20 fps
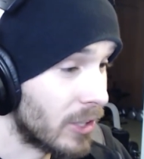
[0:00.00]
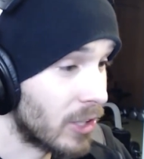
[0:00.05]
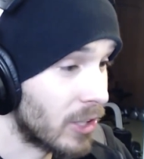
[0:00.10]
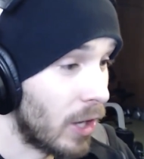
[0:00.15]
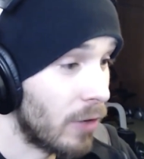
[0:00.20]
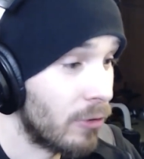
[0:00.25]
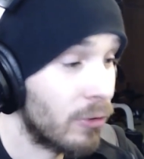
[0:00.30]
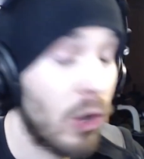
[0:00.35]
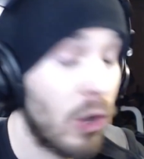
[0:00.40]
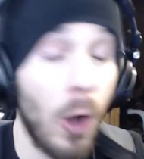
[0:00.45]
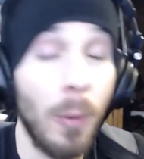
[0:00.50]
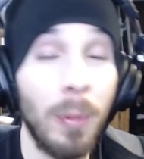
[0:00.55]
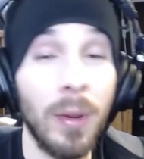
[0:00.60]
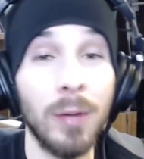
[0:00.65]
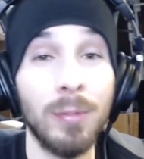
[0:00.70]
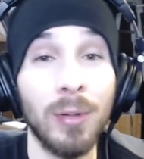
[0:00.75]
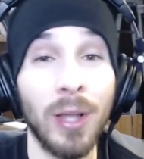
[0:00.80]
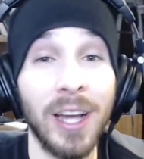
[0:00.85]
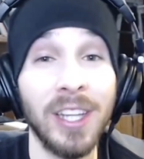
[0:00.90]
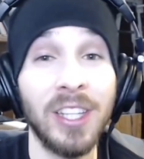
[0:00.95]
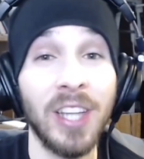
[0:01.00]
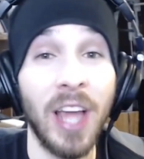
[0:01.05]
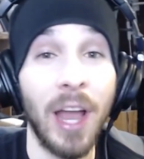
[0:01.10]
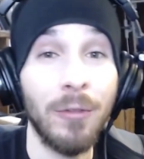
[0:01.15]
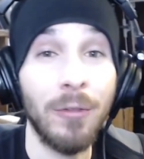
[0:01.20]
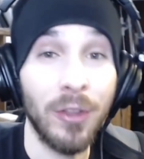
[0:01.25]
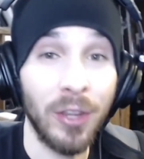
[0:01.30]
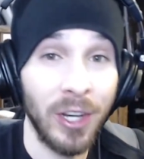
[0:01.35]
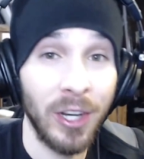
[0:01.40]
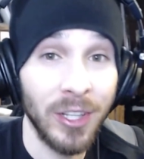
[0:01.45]
First off, COPPA applies to
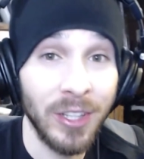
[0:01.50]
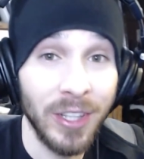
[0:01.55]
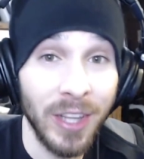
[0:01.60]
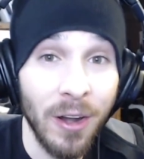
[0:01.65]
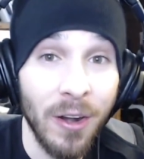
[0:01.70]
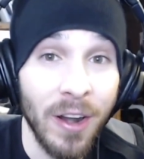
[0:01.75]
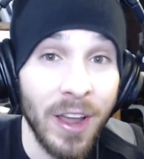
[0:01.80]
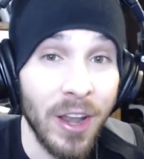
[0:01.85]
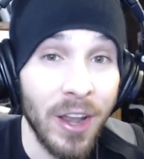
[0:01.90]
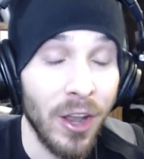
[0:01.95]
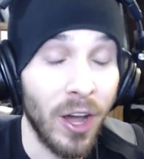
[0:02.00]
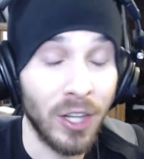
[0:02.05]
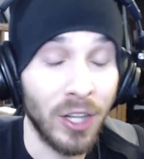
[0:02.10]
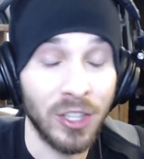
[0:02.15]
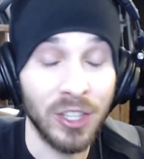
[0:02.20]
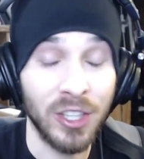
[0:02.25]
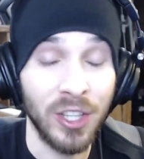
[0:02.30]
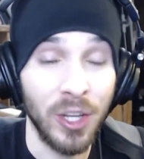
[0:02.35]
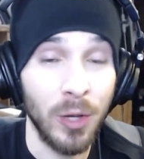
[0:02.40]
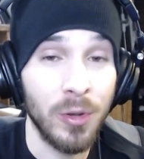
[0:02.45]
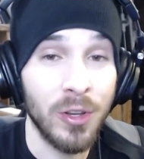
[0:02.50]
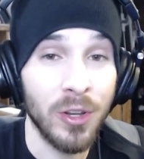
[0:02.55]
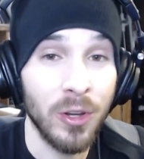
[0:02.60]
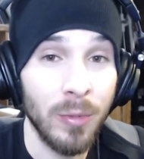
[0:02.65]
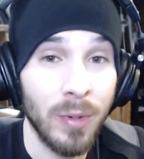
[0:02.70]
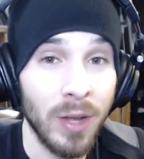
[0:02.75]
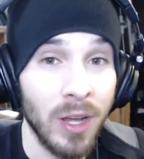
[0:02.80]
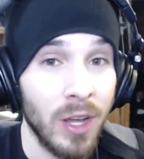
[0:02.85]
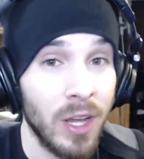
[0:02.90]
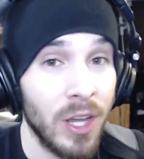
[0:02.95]
everything on the internet, not just
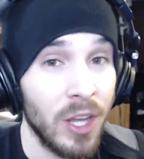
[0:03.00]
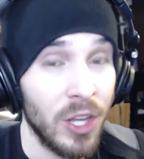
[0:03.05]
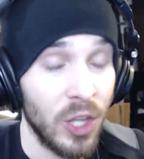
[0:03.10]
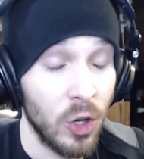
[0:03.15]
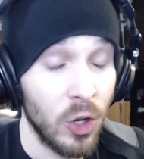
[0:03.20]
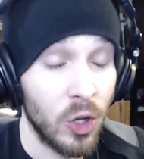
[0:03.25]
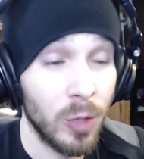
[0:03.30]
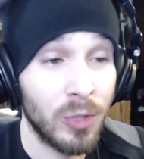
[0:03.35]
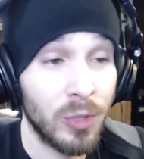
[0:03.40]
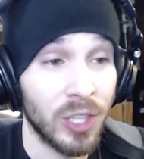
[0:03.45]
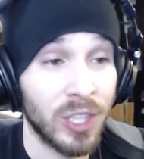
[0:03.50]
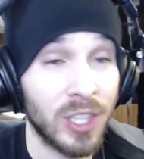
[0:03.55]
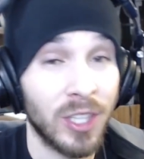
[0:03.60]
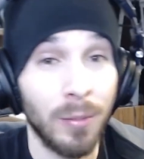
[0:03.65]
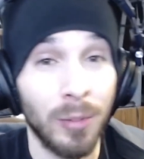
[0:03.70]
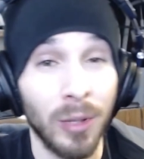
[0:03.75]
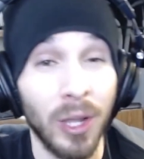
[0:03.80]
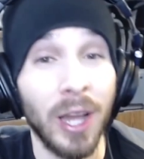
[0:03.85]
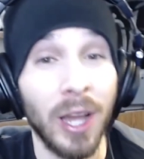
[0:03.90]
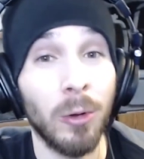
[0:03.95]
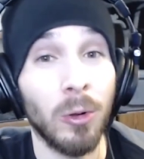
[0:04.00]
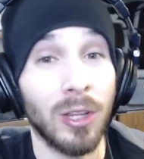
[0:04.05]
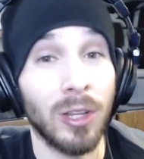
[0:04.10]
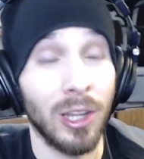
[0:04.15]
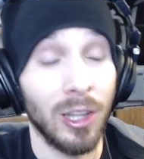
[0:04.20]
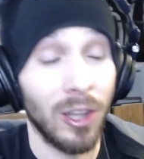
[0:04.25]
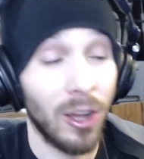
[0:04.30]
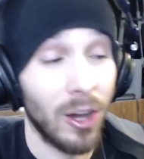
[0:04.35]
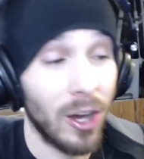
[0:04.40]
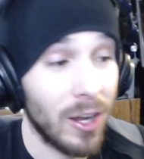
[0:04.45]
YouTube. YouTube's just complying with
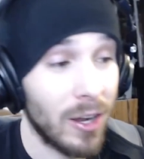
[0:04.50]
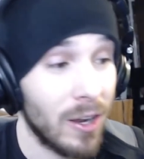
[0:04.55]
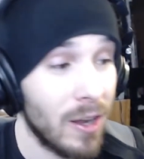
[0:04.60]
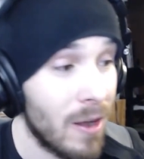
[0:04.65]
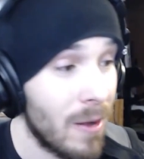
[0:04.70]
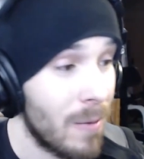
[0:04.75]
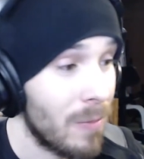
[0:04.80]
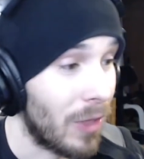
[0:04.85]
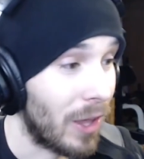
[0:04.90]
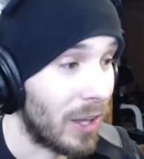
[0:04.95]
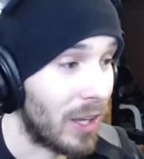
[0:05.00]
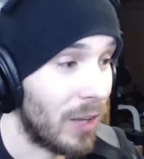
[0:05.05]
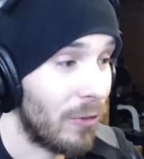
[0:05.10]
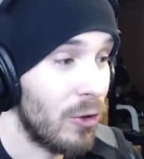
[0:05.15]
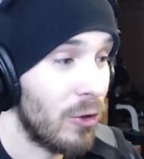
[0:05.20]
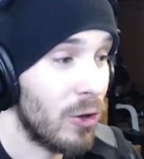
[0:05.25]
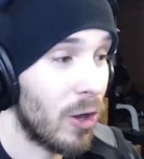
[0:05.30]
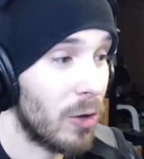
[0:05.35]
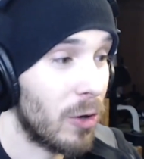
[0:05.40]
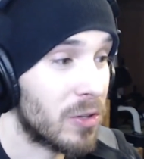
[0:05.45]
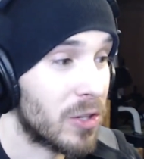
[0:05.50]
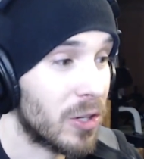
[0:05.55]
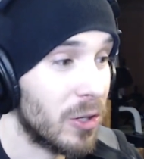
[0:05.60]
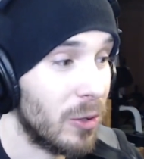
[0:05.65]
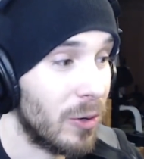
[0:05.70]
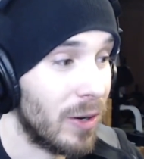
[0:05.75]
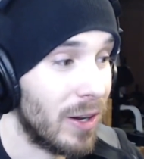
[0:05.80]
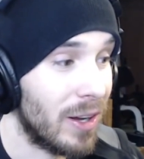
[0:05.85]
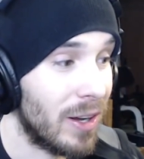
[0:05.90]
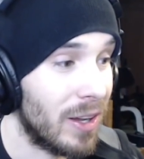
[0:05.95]
the law. Like, if you go
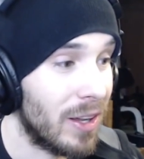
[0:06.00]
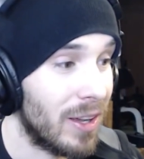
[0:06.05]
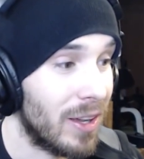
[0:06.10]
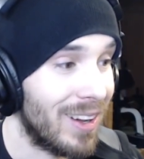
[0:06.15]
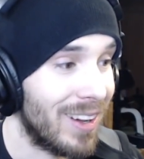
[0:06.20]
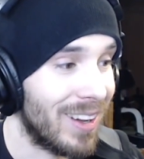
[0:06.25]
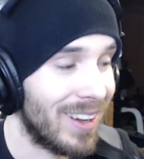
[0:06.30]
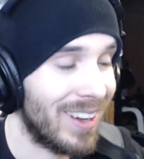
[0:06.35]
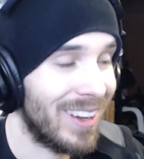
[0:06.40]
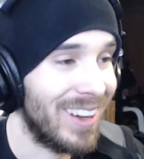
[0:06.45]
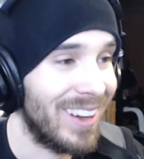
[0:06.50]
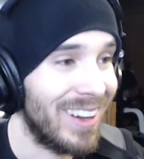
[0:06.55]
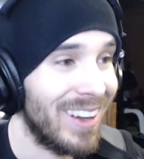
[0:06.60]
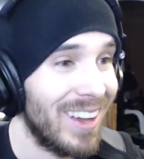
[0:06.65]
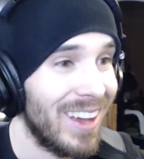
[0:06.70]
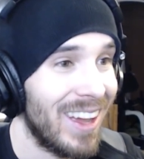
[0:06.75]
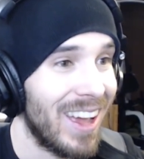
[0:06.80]
to uh, uh,